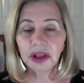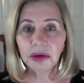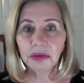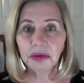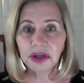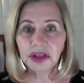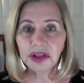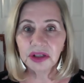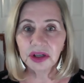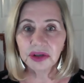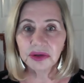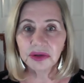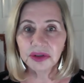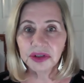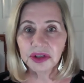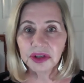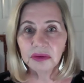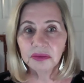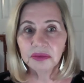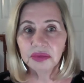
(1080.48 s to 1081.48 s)
wasn't
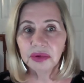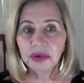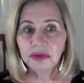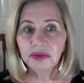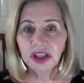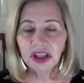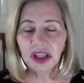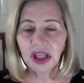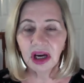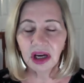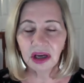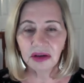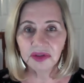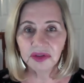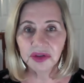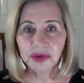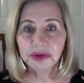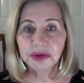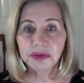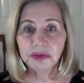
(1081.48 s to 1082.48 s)
interested in improving lives.
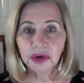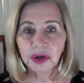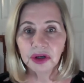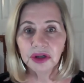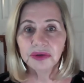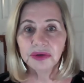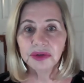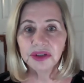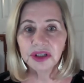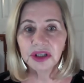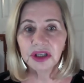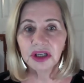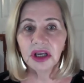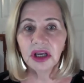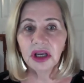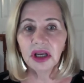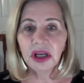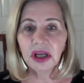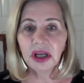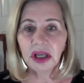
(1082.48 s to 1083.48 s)
He was more interested
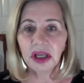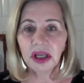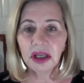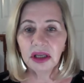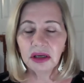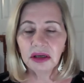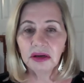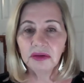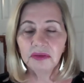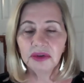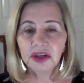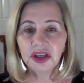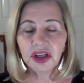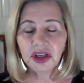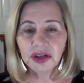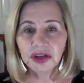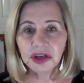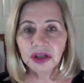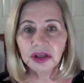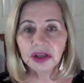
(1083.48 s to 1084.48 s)
in
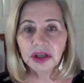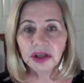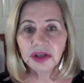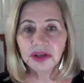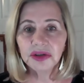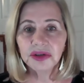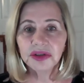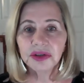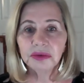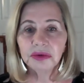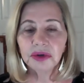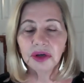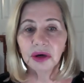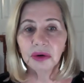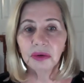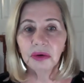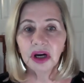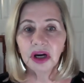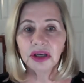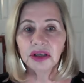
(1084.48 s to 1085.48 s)
teaching teachers that would
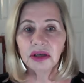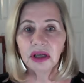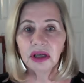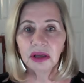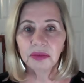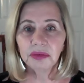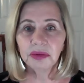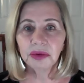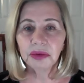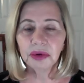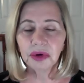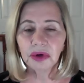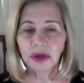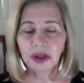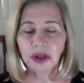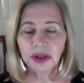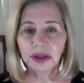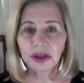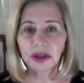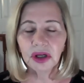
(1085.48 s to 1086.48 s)
go on to help the world.
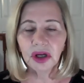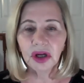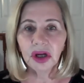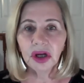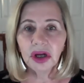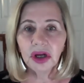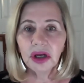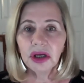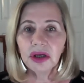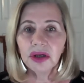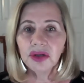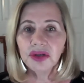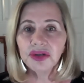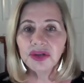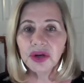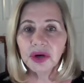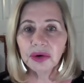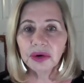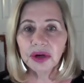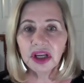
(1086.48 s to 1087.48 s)

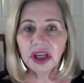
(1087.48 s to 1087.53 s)
So